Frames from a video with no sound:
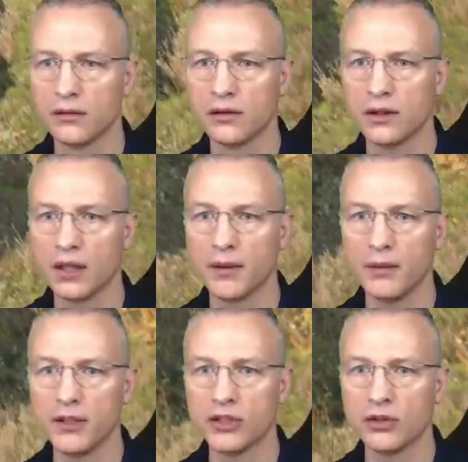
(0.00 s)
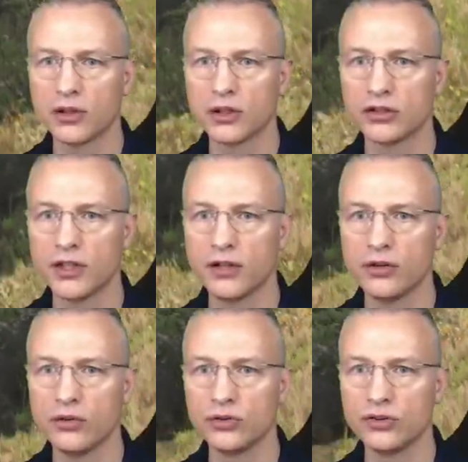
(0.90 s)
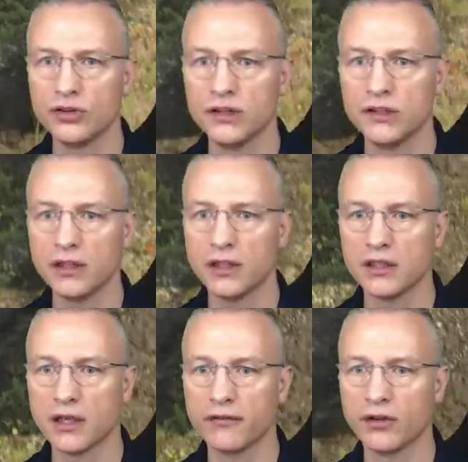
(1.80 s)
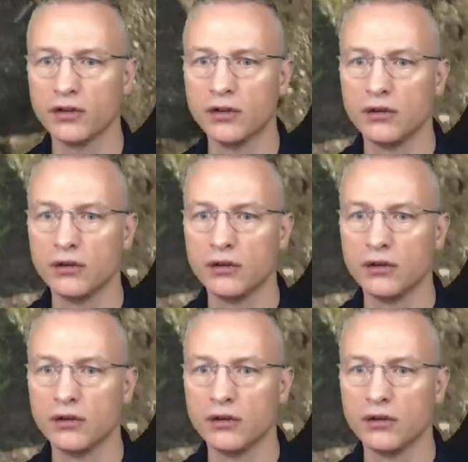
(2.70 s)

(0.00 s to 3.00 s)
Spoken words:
That be a wee shortcut straight through those trees there? Let's have a go.